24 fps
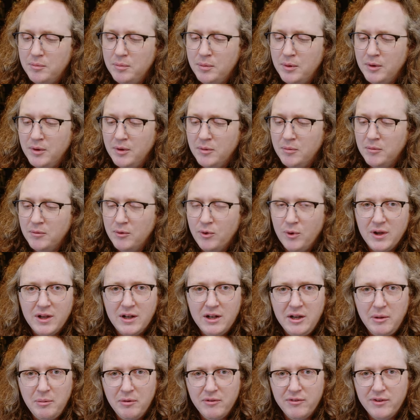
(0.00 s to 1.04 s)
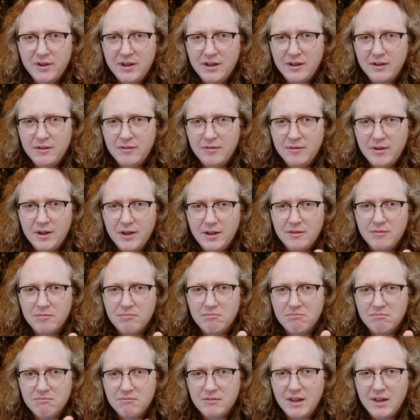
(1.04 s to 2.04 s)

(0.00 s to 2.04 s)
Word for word: put a quick clip of it in